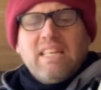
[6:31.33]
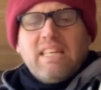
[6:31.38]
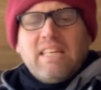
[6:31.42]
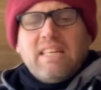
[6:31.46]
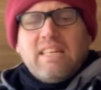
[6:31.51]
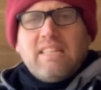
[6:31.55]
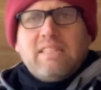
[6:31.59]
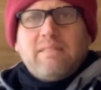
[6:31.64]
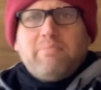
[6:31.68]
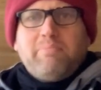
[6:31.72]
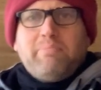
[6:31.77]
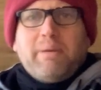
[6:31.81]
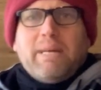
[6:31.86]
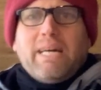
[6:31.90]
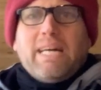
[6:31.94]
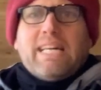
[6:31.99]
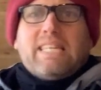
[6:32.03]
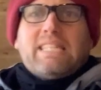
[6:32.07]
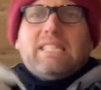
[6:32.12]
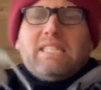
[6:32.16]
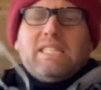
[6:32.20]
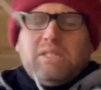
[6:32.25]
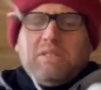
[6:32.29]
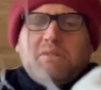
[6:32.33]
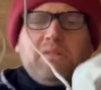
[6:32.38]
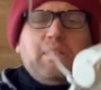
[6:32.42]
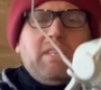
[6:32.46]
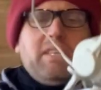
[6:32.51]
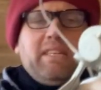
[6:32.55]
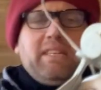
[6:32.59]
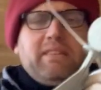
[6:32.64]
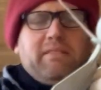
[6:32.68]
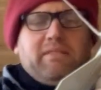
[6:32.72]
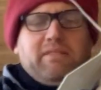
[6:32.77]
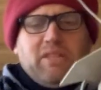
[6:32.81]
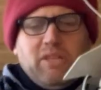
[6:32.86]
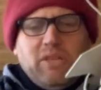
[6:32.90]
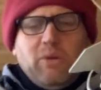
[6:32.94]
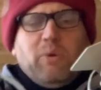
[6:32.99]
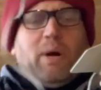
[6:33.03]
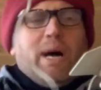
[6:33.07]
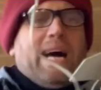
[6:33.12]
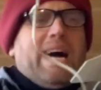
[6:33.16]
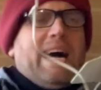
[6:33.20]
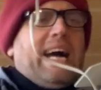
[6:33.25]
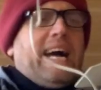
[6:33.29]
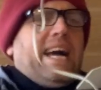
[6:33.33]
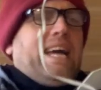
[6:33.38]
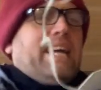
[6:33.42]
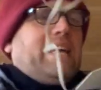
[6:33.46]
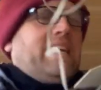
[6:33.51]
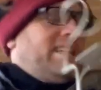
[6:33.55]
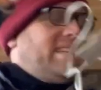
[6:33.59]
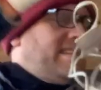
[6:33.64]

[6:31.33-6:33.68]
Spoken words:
This box is really too high.